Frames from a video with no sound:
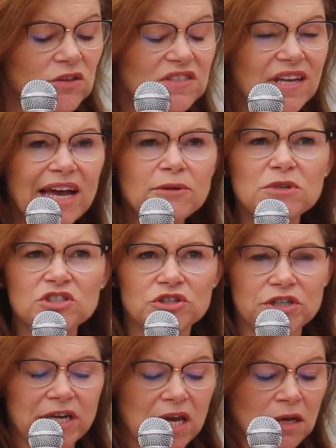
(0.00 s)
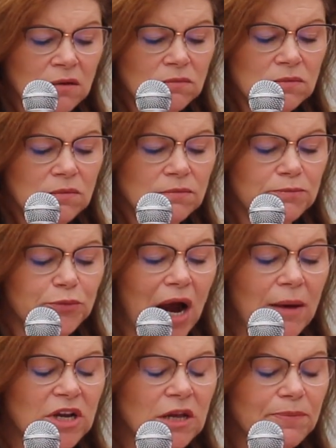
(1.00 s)
Outside Missouri,
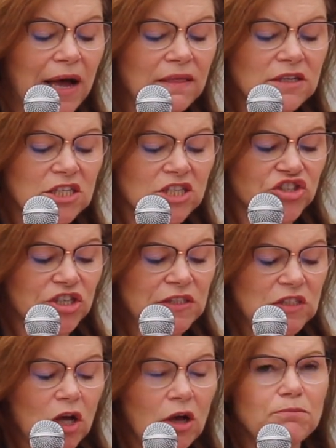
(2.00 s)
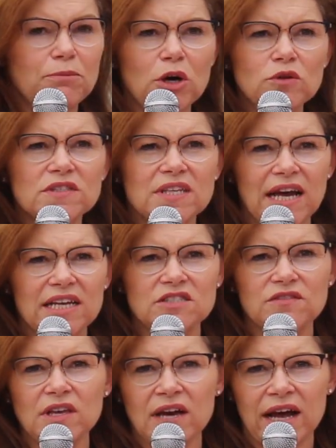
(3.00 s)
prominent politicians on both
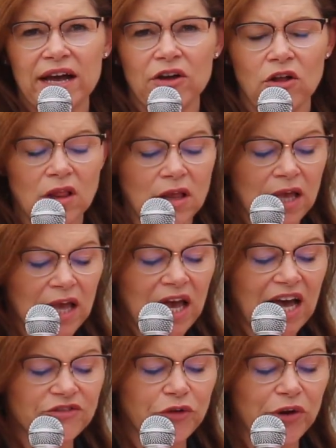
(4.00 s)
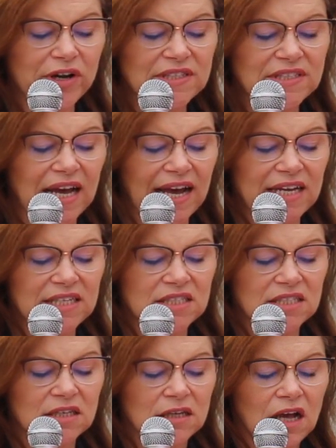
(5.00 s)
sides of the aisle have
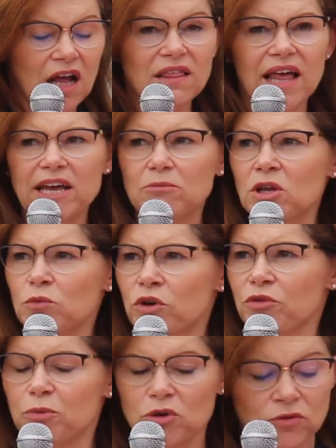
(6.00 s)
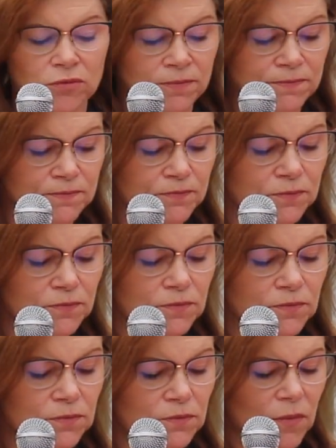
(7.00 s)
criticized alignment with Putin.
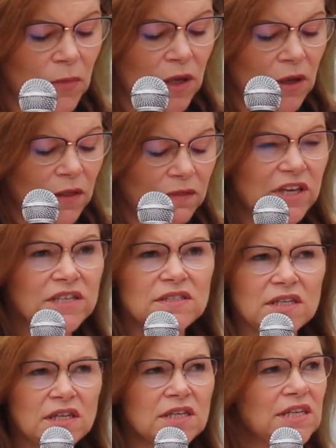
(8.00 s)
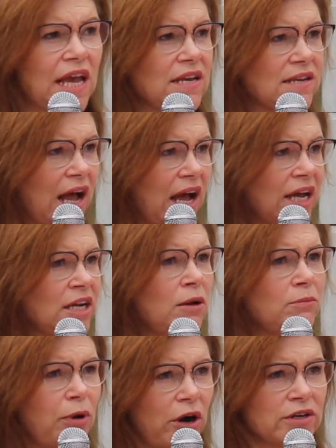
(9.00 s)
This is a
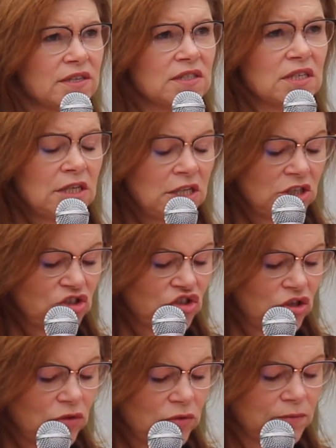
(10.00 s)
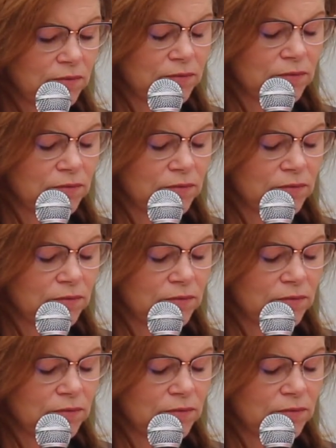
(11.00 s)
nonpartisan issue.